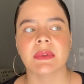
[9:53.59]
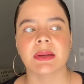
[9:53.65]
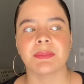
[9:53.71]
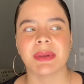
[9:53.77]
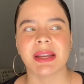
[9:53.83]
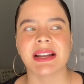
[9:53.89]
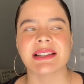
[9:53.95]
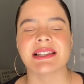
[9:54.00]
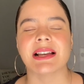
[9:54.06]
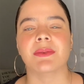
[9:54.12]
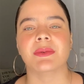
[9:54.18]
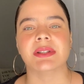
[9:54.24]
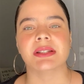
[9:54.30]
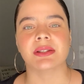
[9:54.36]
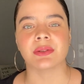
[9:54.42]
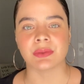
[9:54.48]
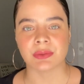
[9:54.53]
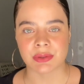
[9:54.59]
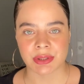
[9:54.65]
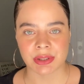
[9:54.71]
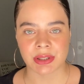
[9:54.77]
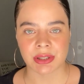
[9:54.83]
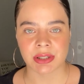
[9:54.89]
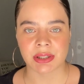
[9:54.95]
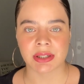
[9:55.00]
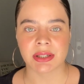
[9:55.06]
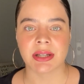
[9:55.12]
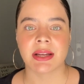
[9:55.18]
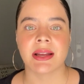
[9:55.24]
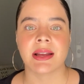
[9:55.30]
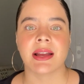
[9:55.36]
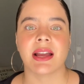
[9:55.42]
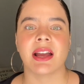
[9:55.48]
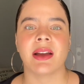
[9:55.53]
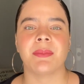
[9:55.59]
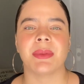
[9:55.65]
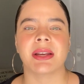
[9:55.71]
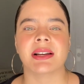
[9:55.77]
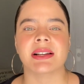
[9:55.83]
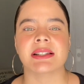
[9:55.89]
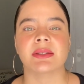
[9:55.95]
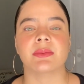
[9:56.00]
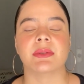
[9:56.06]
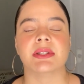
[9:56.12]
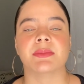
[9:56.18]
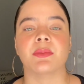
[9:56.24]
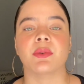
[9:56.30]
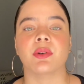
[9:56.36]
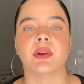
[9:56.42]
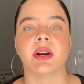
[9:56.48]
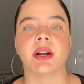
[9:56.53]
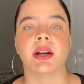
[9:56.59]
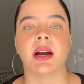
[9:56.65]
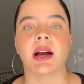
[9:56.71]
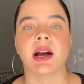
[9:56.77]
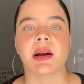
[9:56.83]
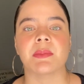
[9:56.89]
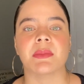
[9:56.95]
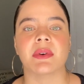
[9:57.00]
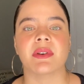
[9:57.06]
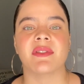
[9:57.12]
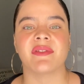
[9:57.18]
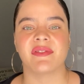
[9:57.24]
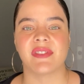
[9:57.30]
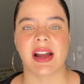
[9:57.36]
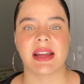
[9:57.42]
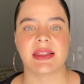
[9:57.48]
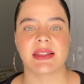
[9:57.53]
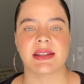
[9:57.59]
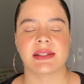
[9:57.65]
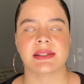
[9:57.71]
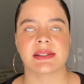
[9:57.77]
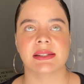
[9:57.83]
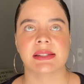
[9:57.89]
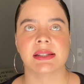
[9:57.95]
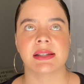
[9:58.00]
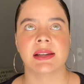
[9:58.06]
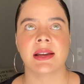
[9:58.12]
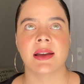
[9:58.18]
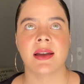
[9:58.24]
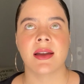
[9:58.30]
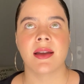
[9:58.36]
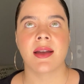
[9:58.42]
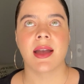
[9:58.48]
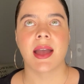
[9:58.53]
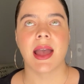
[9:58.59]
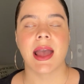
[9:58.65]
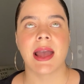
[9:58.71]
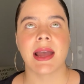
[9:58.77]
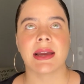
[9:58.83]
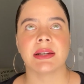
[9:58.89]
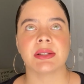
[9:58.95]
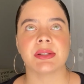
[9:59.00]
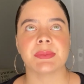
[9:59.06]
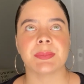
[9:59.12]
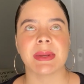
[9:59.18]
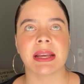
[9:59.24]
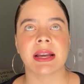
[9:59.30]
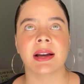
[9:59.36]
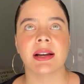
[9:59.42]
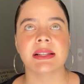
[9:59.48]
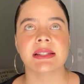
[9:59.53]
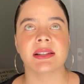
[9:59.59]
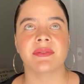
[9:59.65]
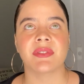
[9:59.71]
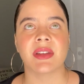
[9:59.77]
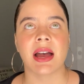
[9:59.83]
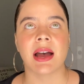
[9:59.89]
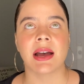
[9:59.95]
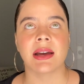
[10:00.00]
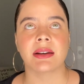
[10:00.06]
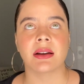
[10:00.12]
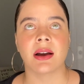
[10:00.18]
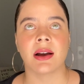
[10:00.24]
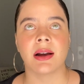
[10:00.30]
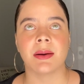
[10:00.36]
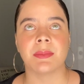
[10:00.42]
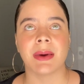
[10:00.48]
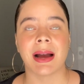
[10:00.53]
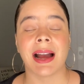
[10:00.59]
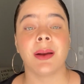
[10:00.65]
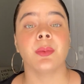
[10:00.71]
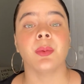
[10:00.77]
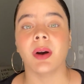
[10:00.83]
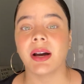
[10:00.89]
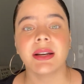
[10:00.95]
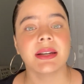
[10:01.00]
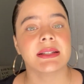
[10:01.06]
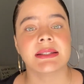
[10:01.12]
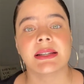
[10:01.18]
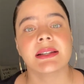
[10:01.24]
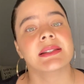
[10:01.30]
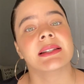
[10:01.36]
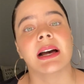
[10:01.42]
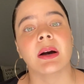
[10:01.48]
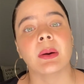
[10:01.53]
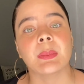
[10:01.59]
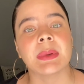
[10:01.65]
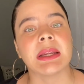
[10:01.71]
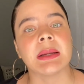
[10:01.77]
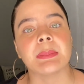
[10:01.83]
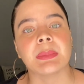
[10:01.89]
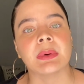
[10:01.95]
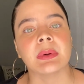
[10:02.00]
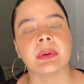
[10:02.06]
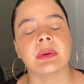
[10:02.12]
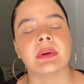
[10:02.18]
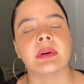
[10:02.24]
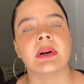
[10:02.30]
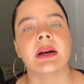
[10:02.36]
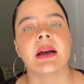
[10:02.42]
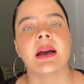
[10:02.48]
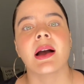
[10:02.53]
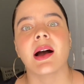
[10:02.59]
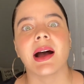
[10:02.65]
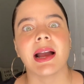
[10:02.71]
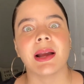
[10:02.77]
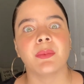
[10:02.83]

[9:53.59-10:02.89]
because I was older and because it was more violent. And because of that, I wanted to tell people. I